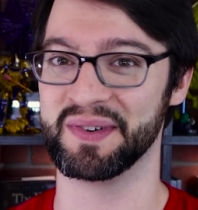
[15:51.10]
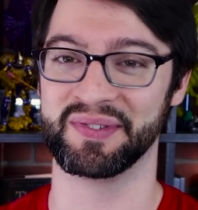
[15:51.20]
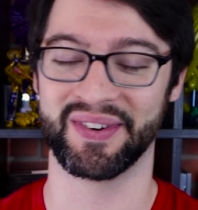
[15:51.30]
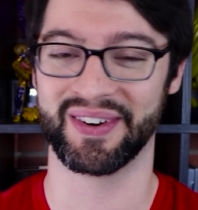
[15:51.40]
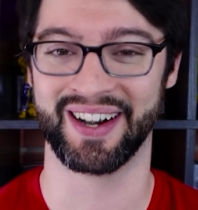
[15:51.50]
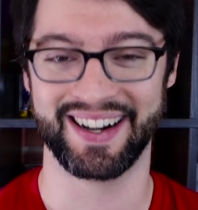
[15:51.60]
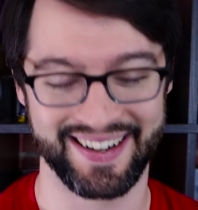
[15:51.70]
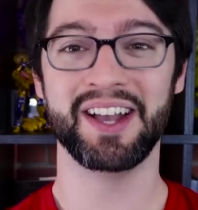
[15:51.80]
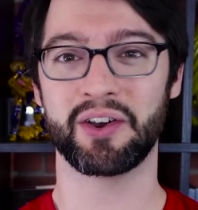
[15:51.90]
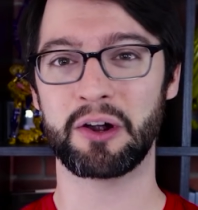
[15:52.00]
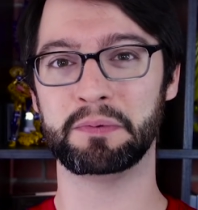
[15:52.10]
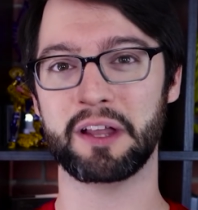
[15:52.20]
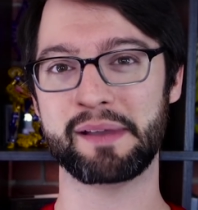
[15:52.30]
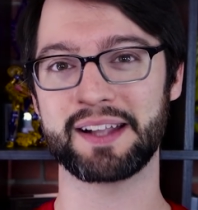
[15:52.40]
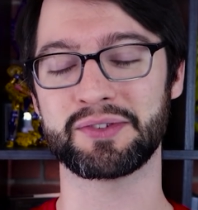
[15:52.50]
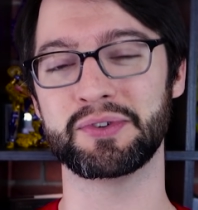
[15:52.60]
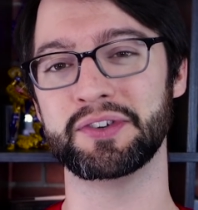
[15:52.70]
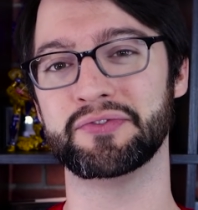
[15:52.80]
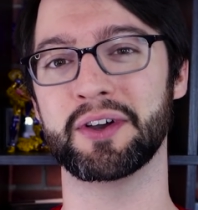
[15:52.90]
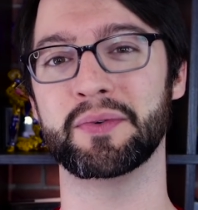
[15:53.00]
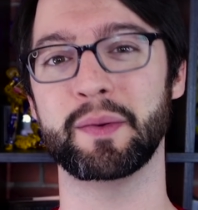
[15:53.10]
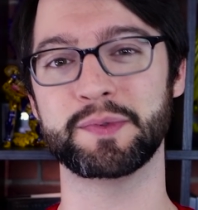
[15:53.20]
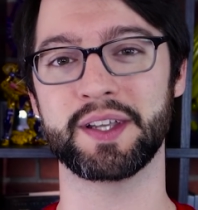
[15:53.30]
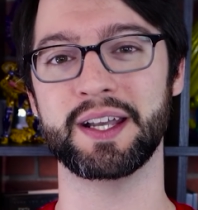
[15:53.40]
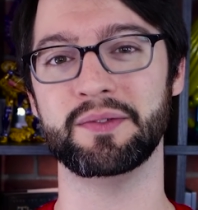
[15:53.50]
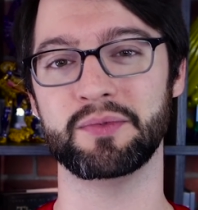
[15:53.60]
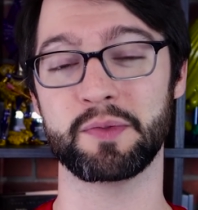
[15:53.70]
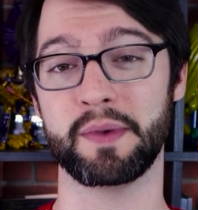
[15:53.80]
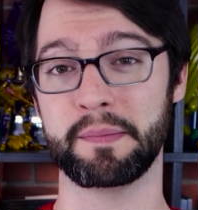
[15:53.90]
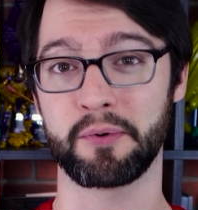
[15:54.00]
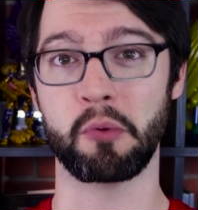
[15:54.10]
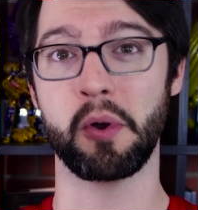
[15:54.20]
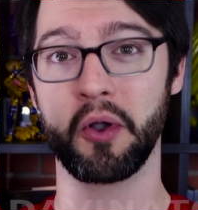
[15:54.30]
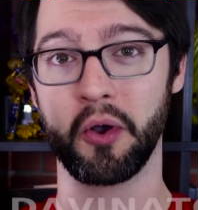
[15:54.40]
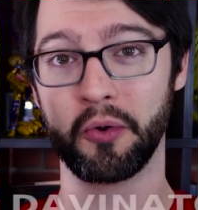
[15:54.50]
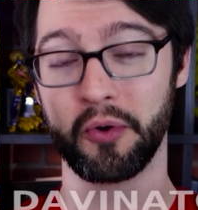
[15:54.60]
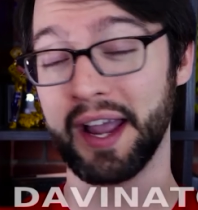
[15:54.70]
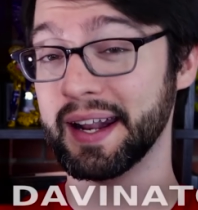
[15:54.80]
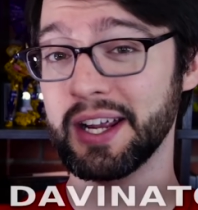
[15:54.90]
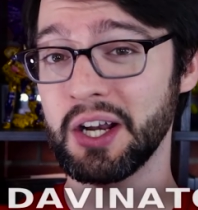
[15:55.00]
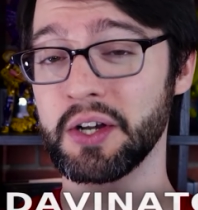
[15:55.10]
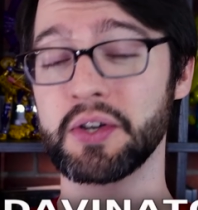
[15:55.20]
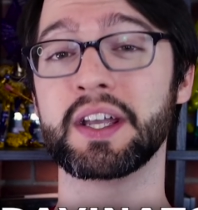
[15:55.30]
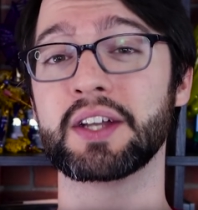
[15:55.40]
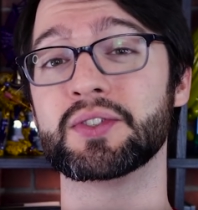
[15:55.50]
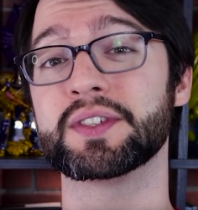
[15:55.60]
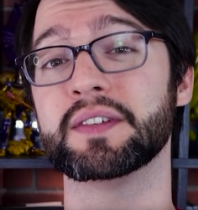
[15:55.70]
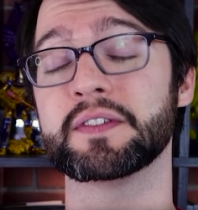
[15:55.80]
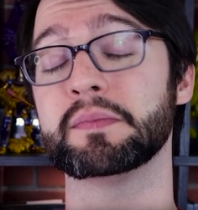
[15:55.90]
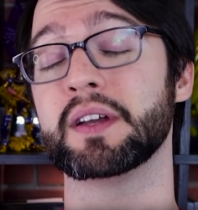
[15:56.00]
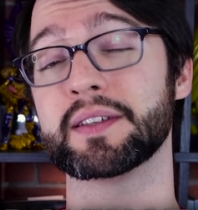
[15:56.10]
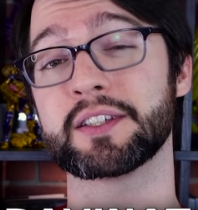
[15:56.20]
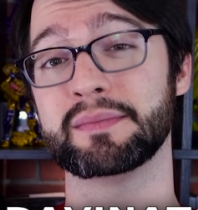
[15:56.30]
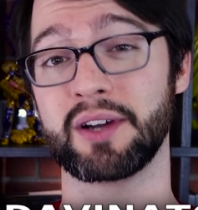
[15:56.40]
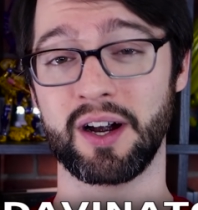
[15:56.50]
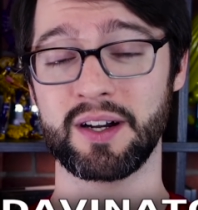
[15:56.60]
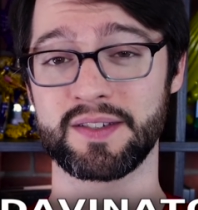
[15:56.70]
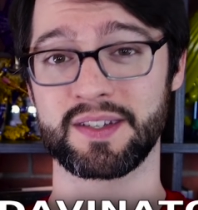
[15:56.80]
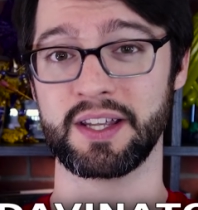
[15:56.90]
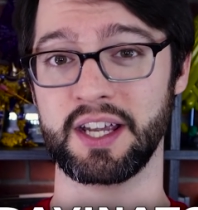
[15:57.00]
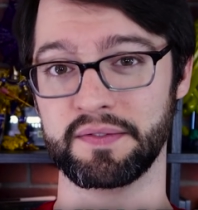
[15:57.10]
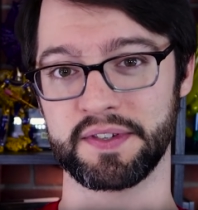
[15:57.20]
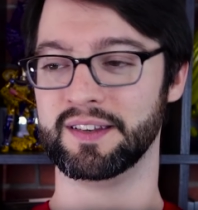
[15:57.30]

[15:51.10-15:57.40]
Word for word: before. Your playmat's a really fun website. With my promo code right here, you can get yourself some custom card sleeves.